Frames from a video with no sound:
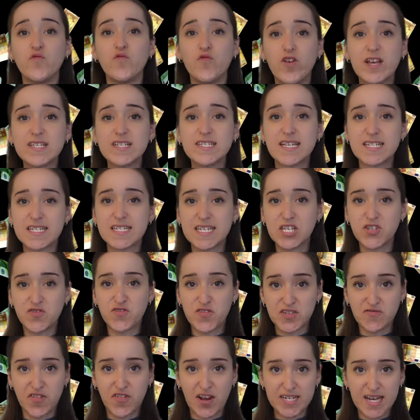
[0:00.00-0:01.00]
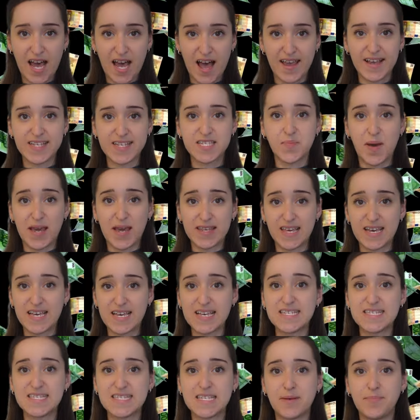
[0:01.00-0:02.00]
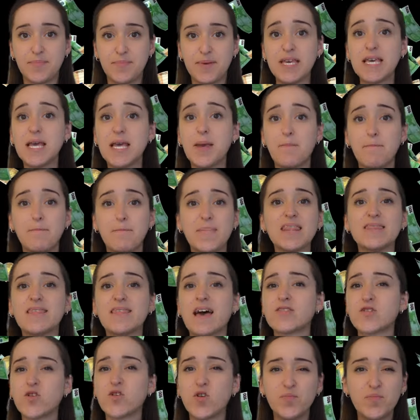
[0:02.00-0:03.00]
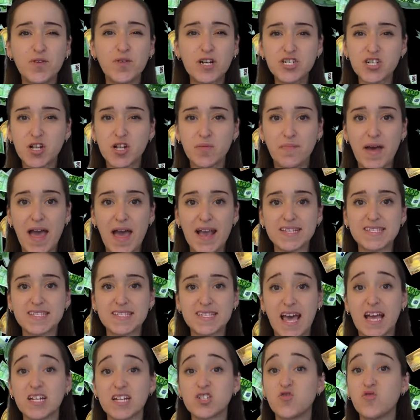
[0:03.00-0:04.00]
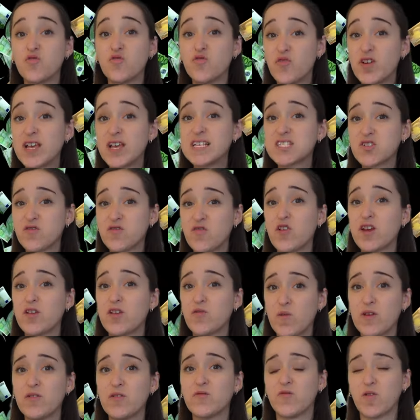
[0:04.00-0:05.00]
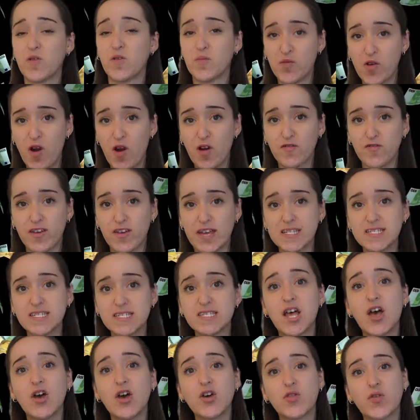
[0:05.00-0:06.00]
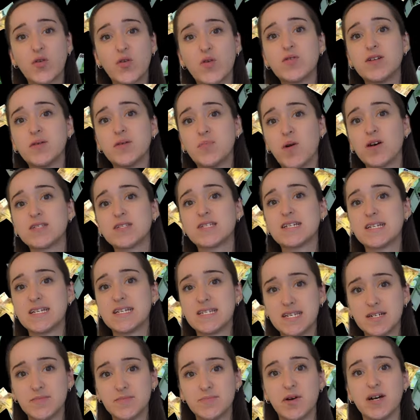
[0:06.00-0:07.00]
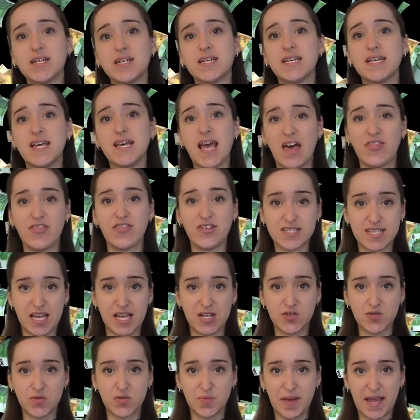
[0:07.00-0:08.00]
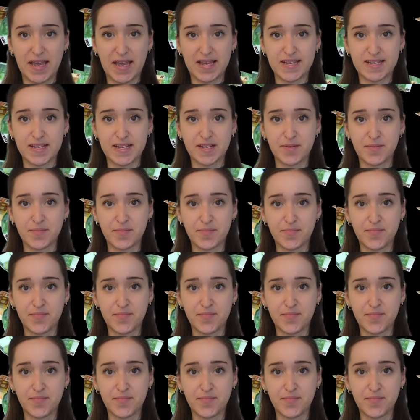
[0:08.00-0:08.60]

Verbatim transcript: Recent interest rate hikes by the ECB mean that commercial banks get risk-free windfall profits through depositing their money at the central bank.